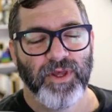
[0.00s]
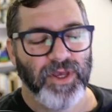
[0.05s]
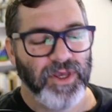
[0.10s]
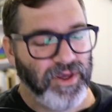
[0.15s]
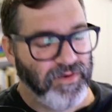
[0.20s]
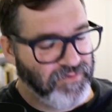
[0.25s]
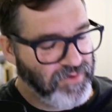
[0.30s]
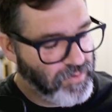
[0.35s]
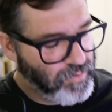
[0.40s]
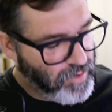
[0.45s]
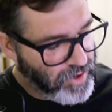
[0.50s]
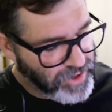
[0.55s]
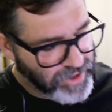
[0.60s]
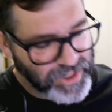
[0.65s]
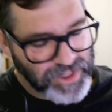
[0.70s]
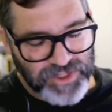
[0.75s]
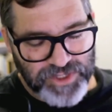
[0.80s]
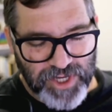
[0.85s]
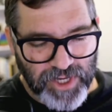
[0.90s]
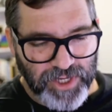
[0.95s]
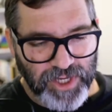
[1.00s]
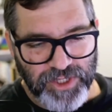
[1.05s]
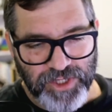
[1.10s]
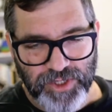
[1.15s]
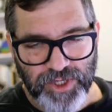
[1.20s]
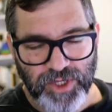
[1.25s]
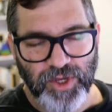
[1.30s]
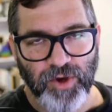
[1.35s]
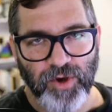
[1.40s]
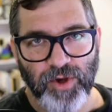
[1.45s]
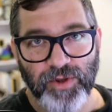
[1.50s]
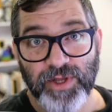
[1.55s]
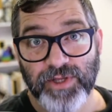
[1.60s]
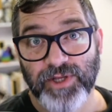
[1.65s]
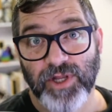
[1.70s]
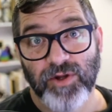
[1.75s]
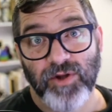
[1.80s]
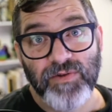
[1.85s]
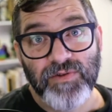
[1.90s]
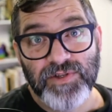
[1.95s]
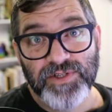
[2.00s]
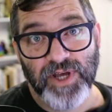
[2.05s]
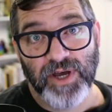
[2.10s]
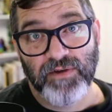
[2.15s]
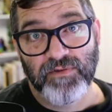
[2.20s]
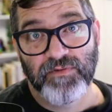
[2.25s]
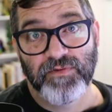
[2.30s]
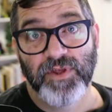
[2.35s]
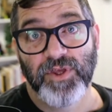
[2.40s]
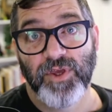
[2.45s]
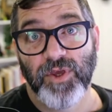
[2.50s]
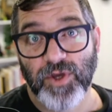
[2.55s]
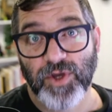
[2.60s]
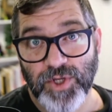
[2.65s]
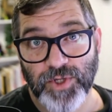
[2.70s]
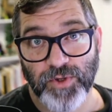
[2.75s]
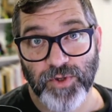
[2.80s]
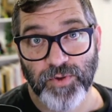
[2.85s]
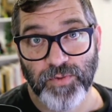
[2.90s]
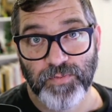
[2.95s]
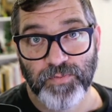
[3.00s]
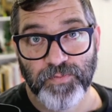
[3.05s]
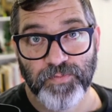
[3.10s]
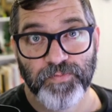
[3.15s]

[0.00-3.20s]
If you want to get stuck into the code, there's a lot of stuff that you can do,